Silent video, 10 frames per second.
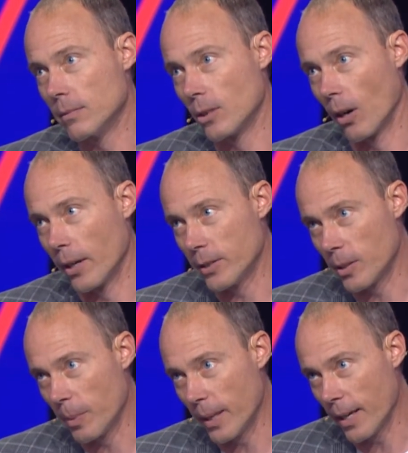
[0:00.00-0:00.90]
Great
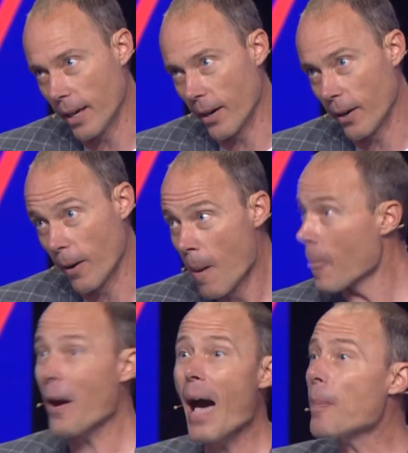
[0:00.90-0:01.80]
to be here.
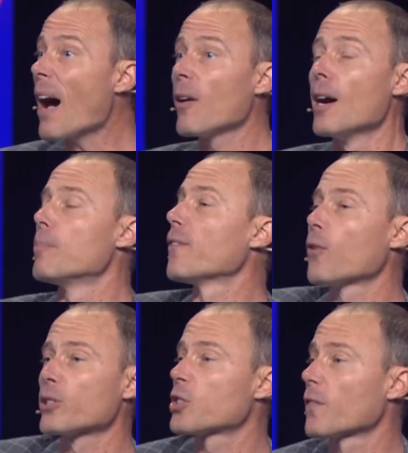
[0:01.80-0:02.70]
Or how about
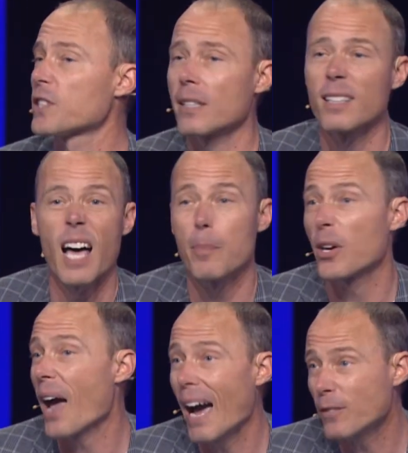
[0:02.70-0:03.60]
before service in the lobby
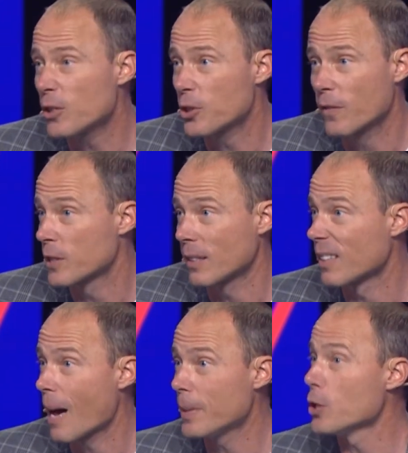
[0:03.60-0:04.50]
or after service in the
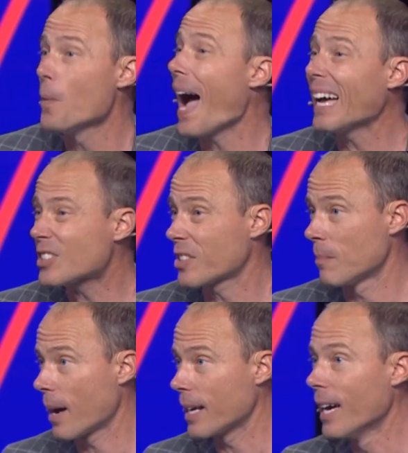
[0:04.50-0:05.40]
lobby, you ask
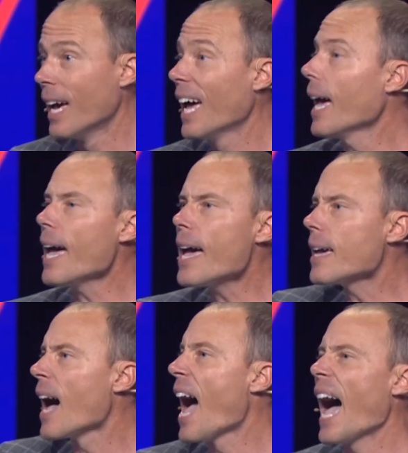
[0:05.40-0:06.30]
somebody,
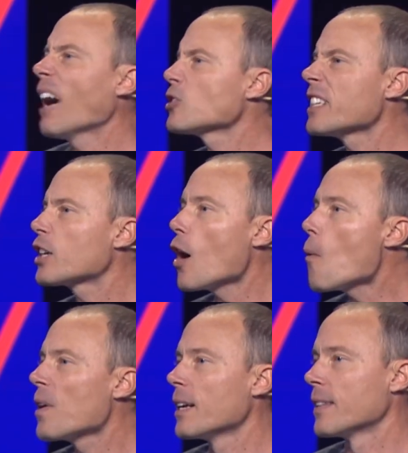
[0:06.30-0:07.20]
hey, how's it
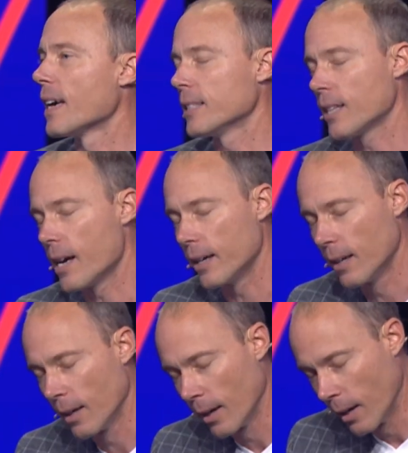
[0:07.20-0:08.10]
going? And they say,
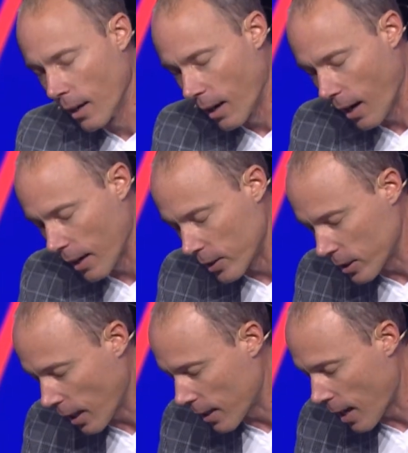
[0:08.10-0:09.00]
I just
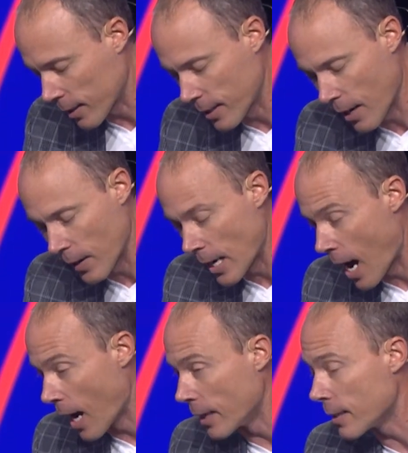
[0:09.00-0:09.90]
got knocked down
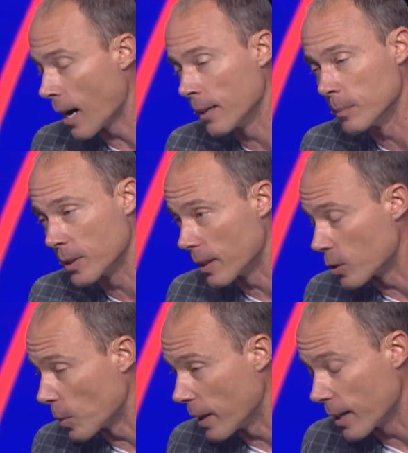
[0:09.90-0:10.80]
9 times
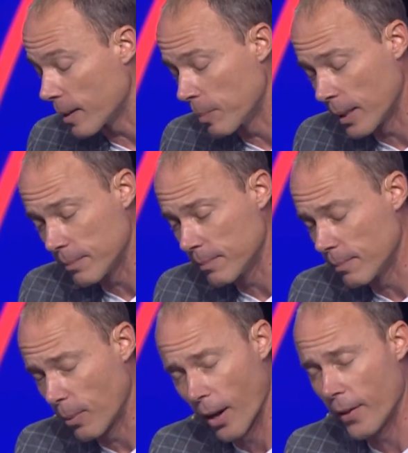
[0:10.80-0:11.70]
this week,
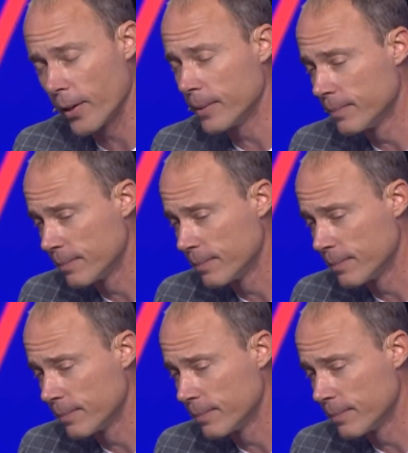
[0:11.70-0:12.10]
but brother,